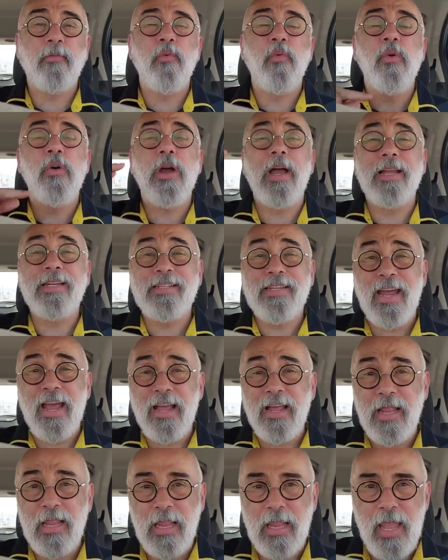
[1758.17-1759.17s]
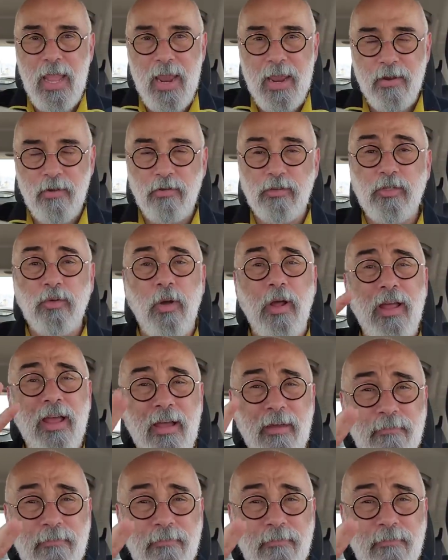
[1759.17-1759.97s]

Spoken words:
for a day later. So